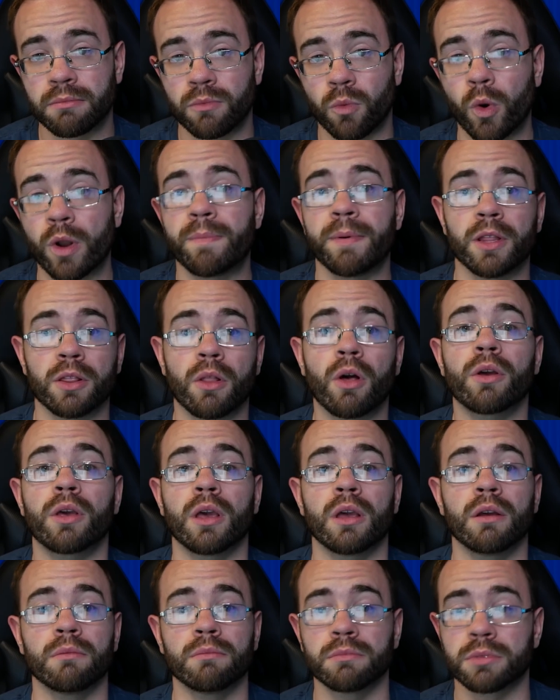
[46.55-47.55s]
would be
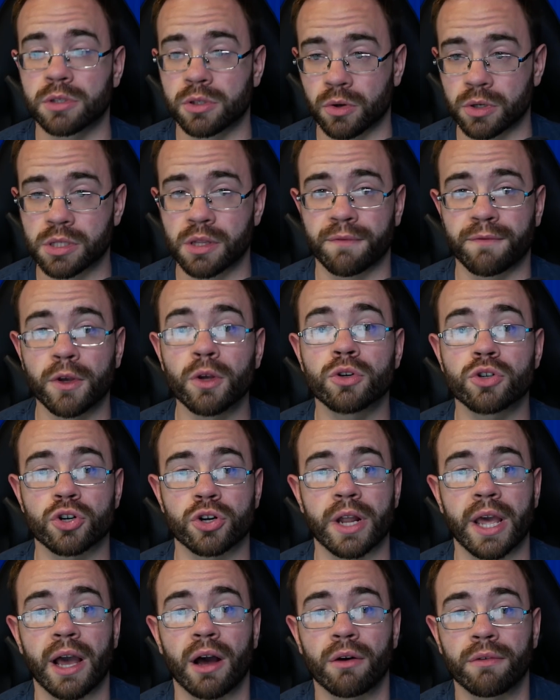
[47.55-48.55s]
looking towards the future
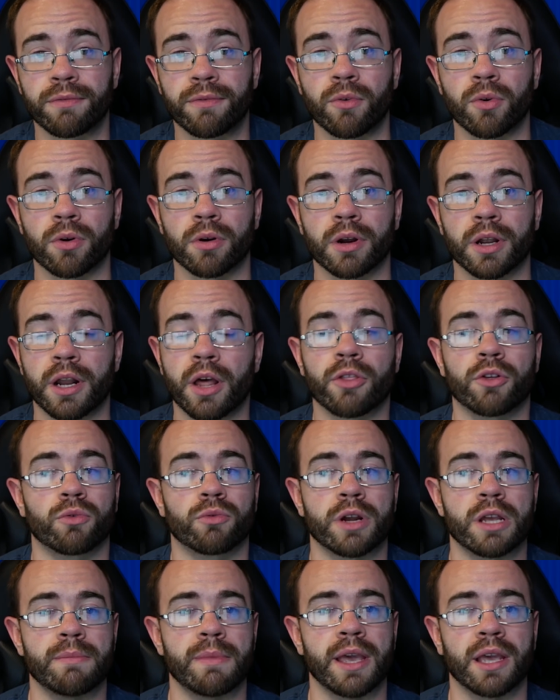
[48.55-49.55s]
now for another
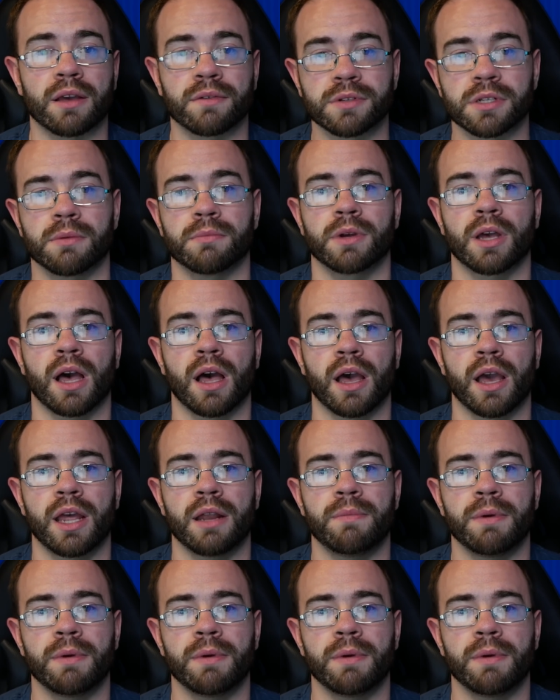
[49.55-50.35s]
remake of some kind,